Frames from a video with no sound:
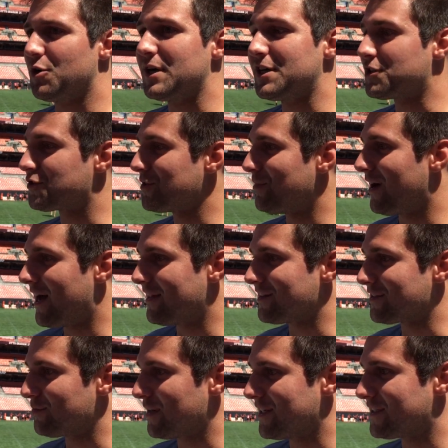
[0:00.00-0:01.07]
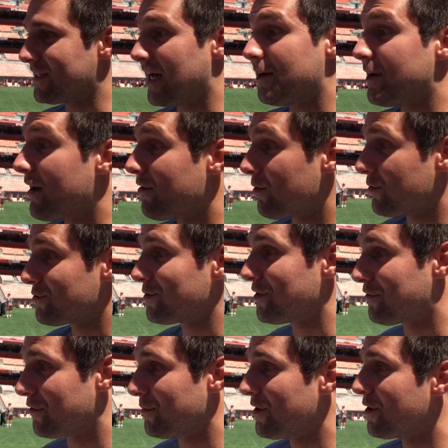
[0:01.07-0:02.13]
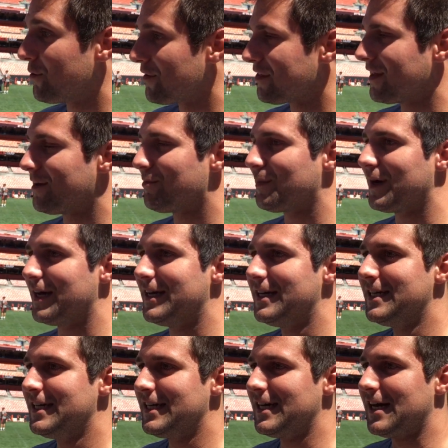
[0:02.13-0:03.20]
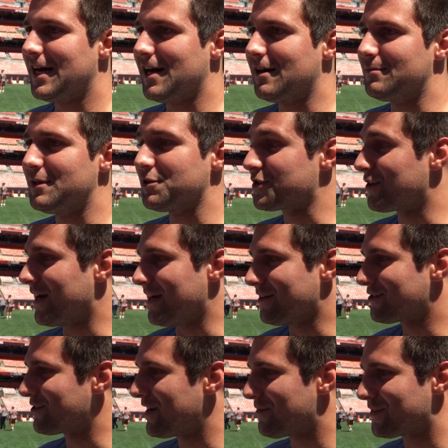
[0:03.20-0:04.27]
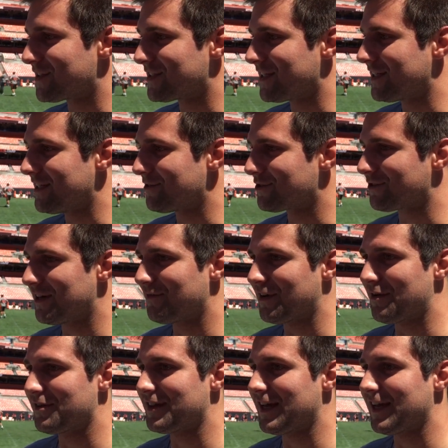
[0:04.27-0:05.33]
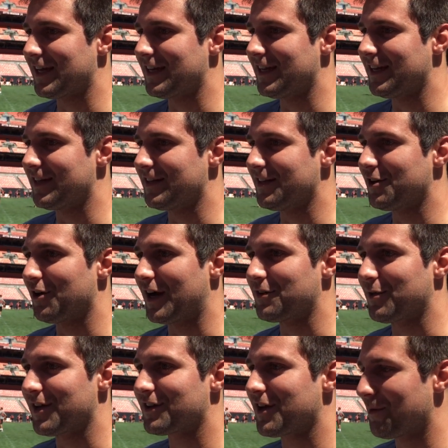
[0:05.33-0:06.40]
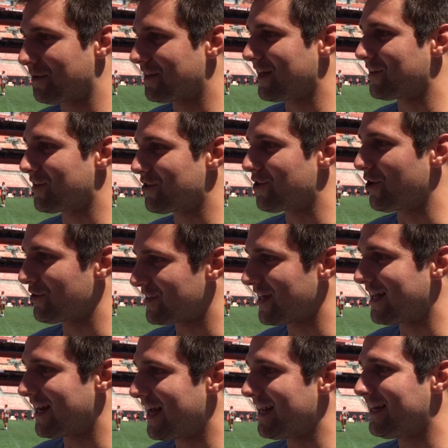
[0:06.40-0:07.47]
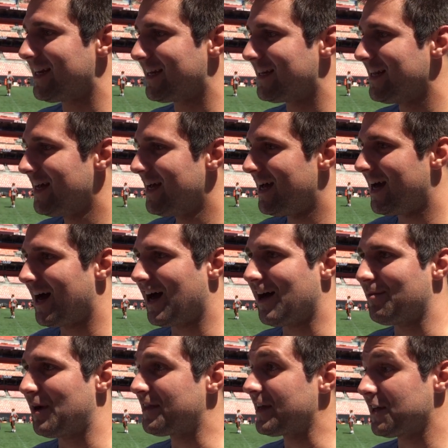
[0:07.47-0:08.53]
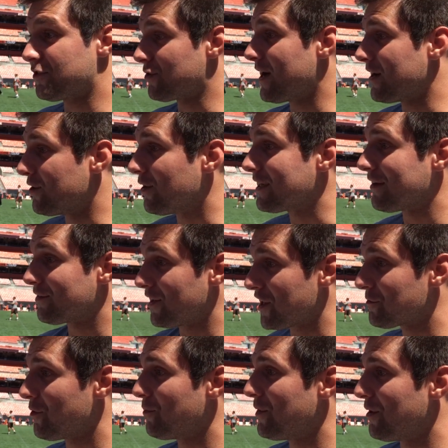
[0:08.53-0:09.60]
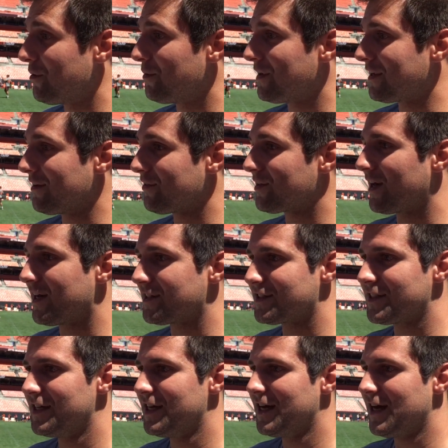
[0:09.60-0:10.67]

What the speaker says: history behind this place. And I never was really familiar with it, but it was great. It was great for the city. It was great for everything. And I read a couple things that Joe said, Hayden, and I think he's right. It gives us momentum, and it gives us,